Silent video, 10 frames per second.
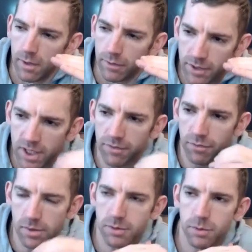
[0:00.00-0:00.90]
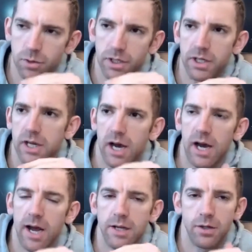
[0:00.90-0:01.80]
the difference between the
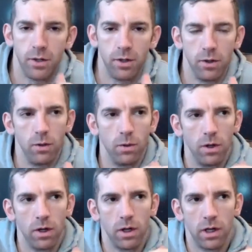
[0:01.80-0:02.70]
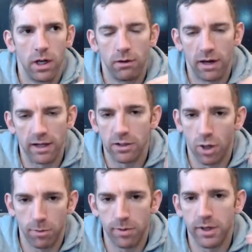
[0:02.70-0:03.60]
guys who are at the
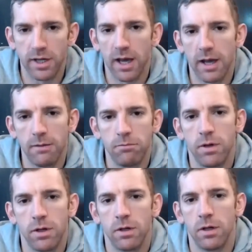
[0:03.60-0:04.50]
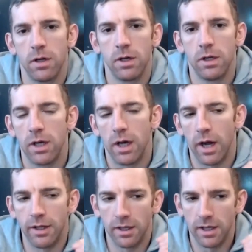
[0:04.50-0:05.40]
top of the game
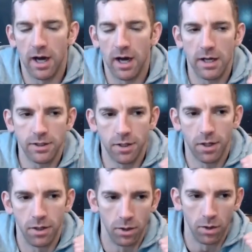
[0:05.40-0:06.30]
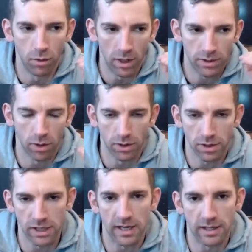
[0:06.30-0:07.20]
and the guys who got
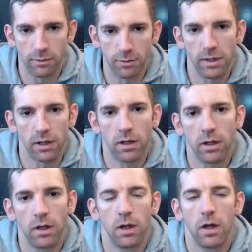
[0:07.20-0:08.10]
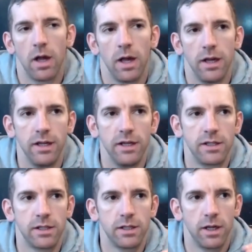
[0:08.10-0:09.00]
sat in the middle
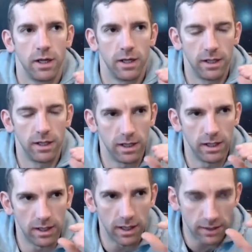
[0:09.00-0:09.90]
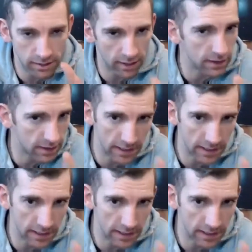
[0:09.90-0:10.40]
is that